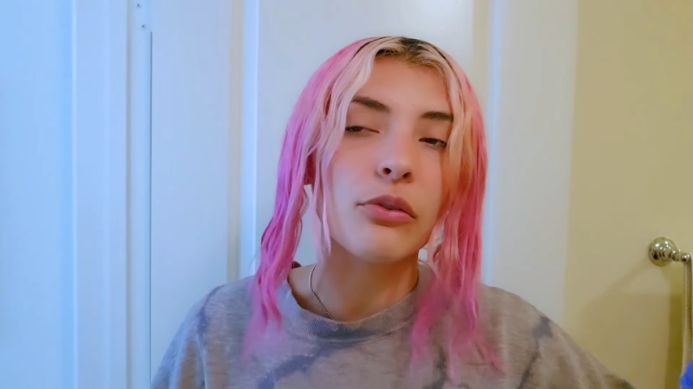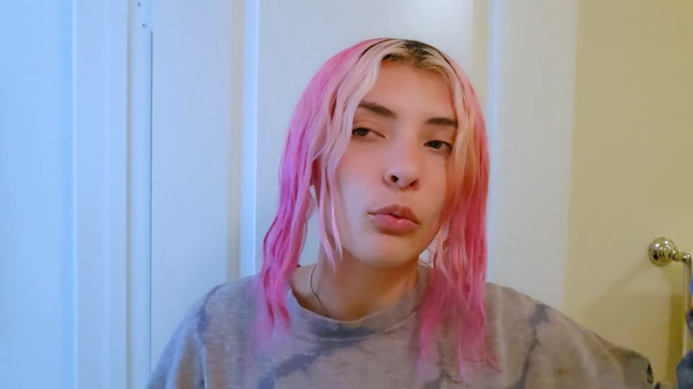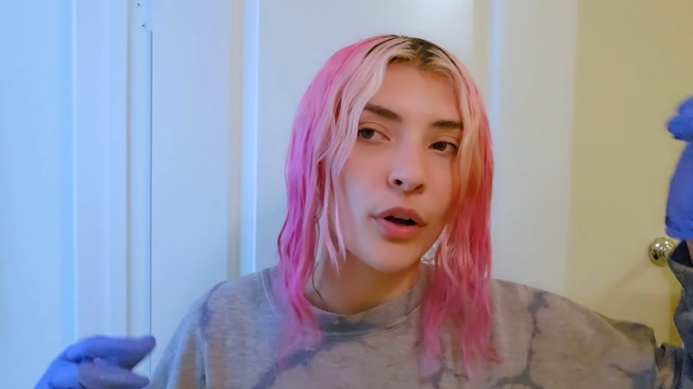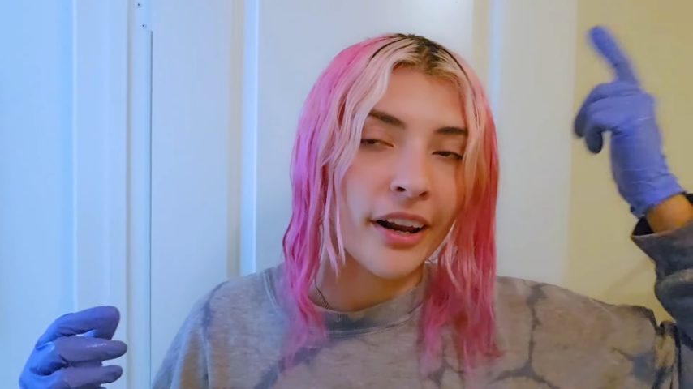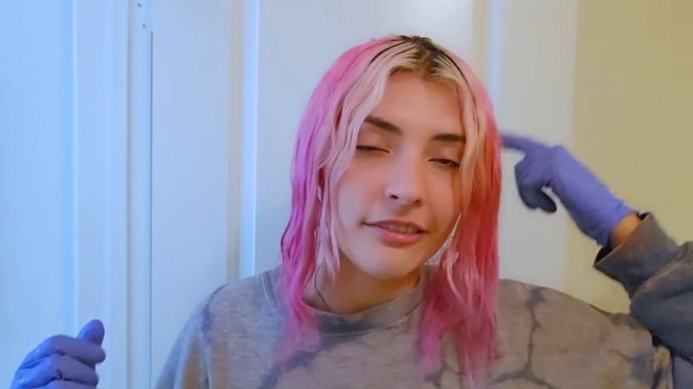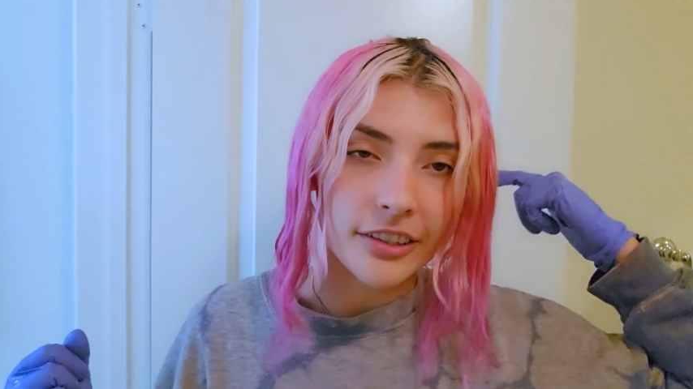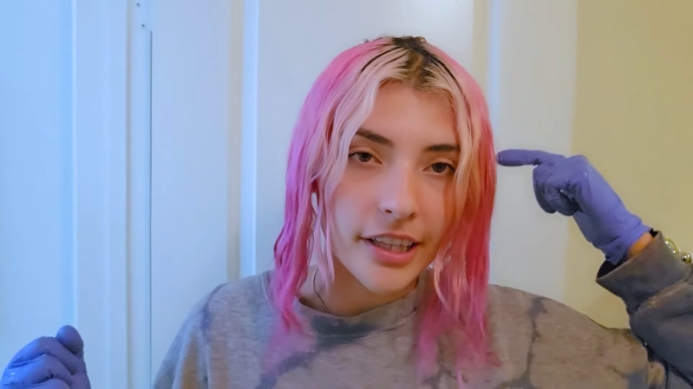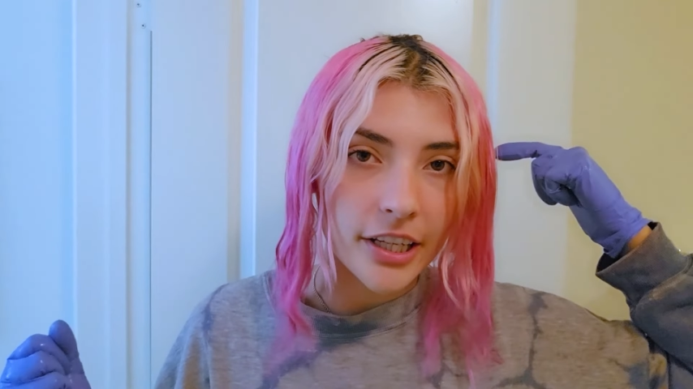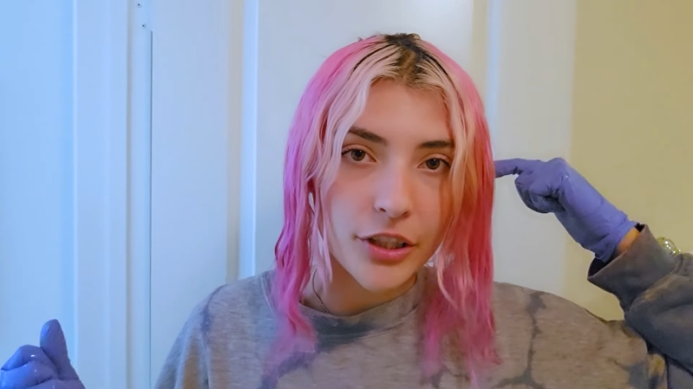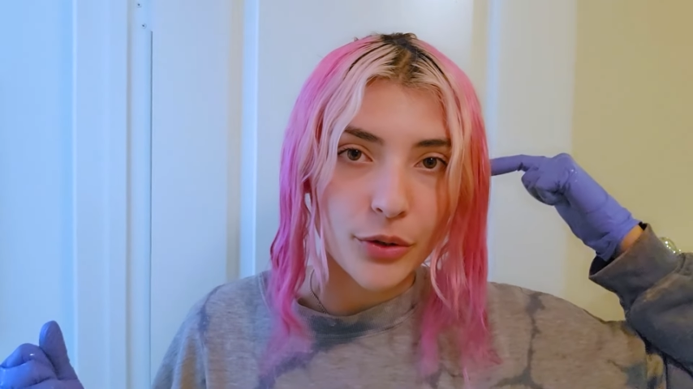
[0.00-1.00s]
whenever
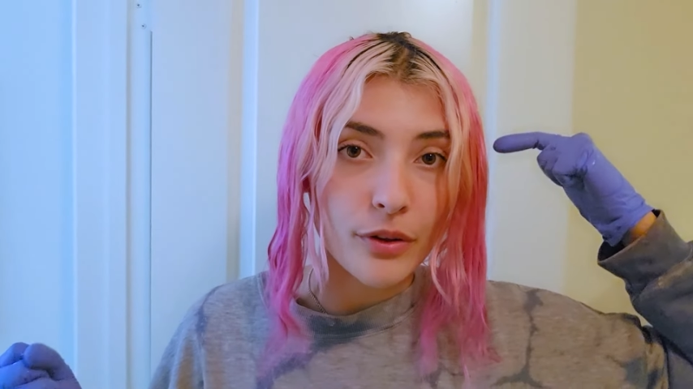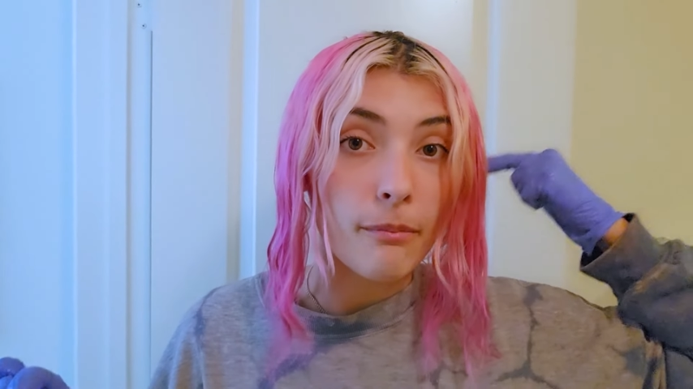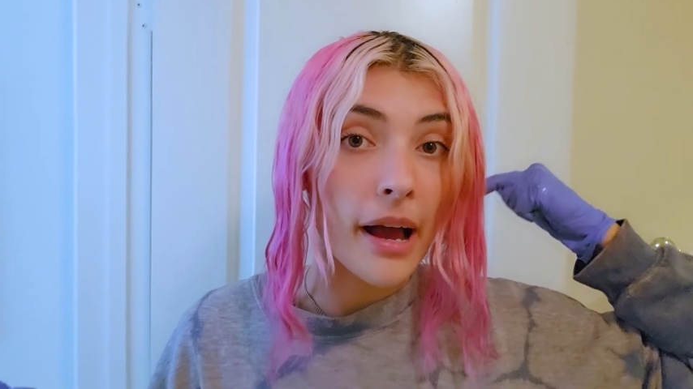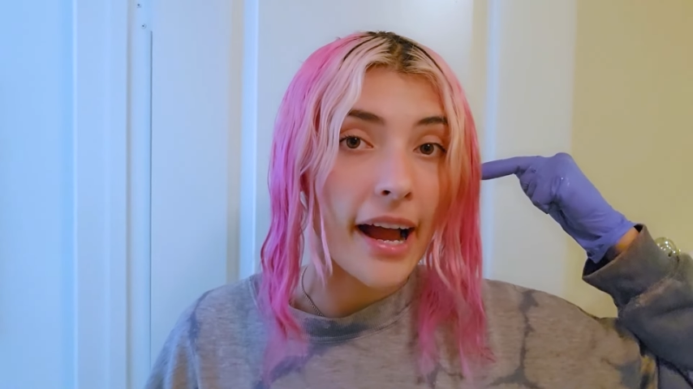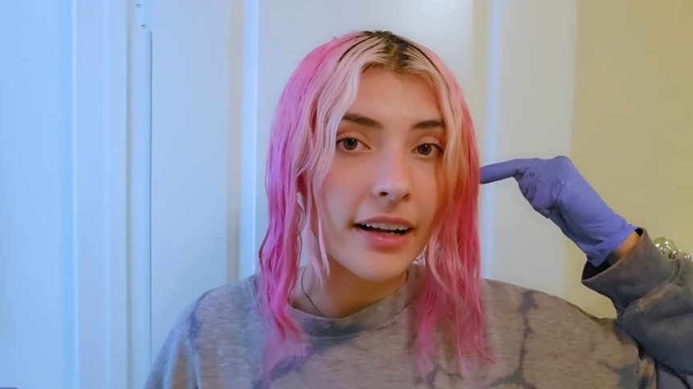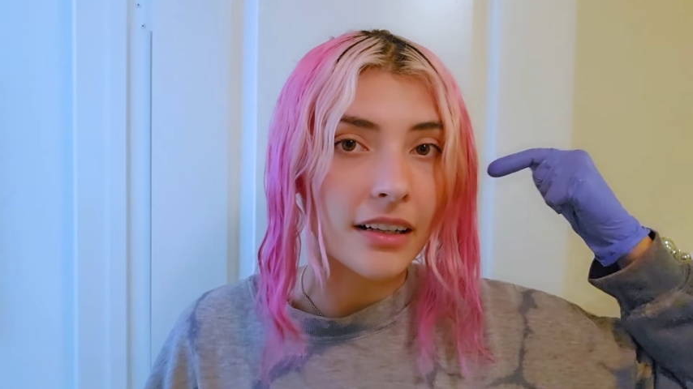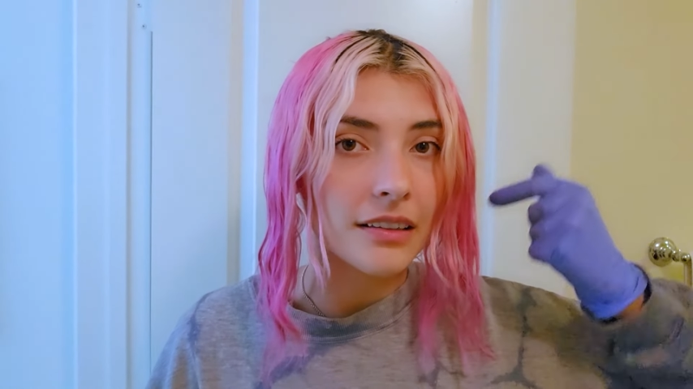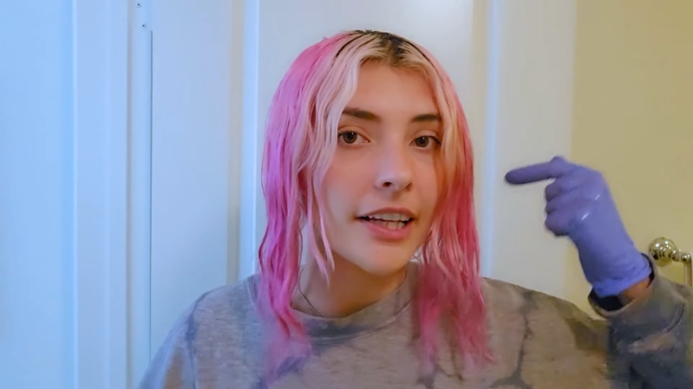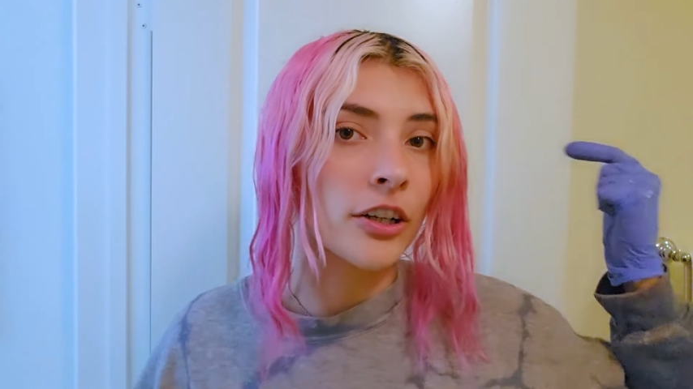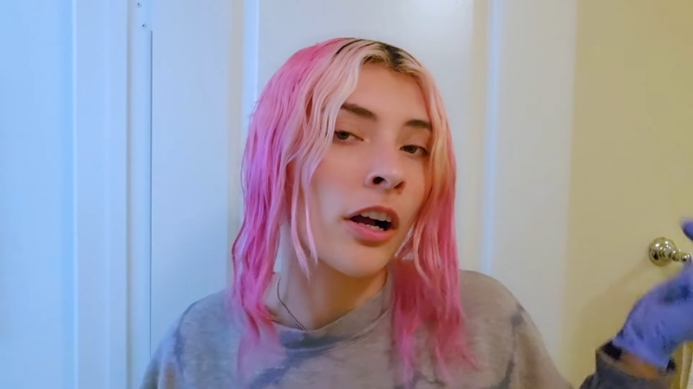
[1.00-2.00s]
they do the back
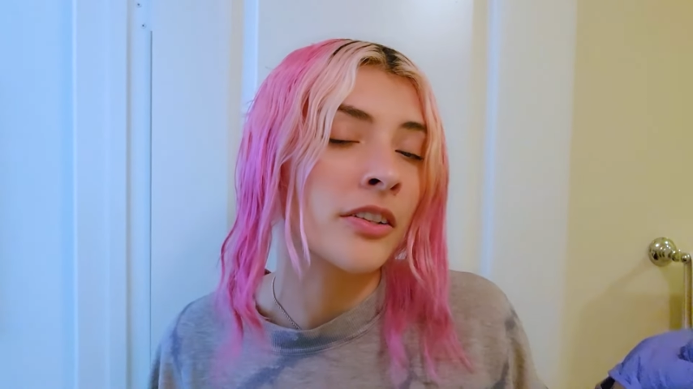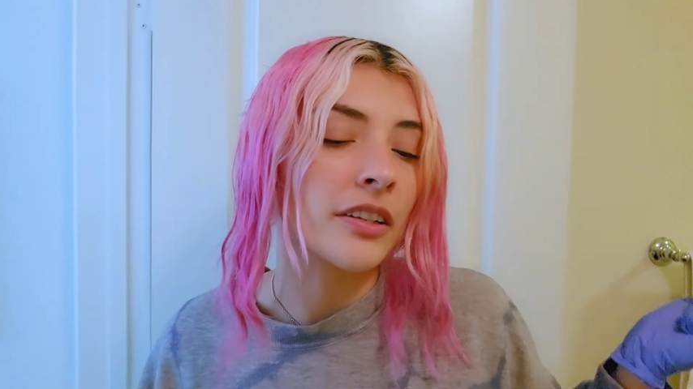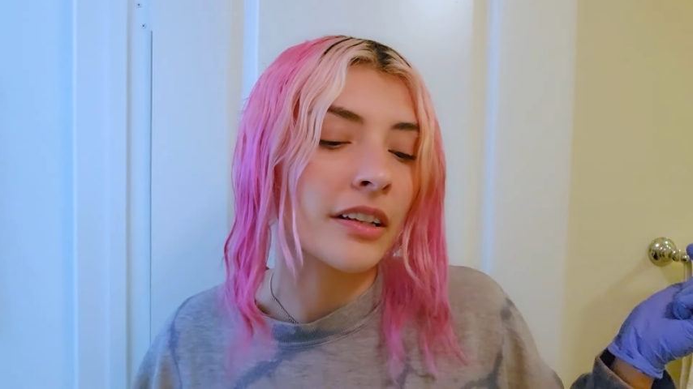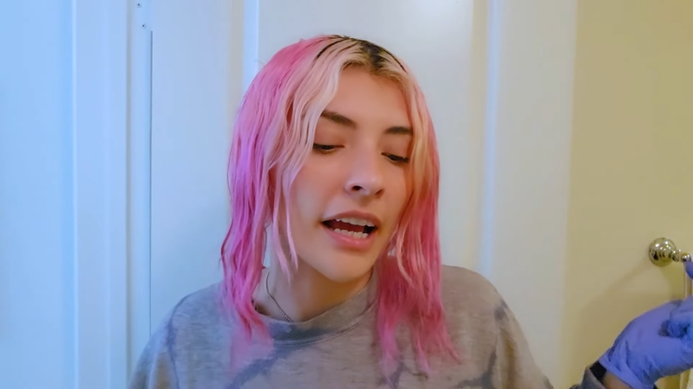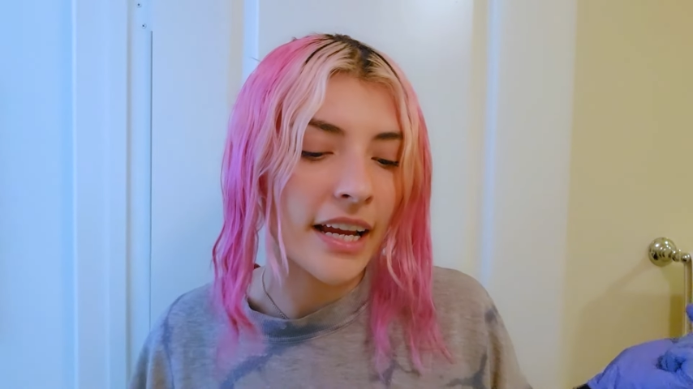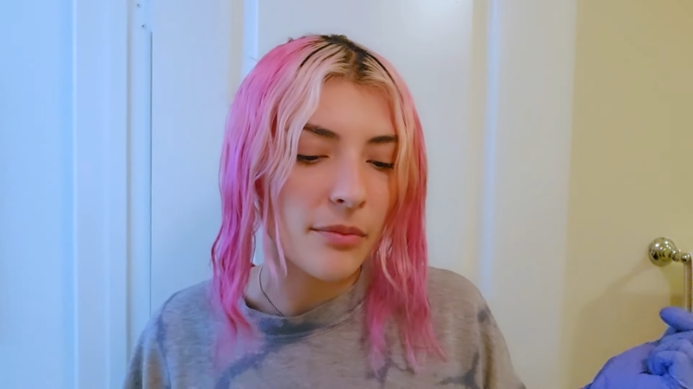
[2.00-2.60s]
later on tonight,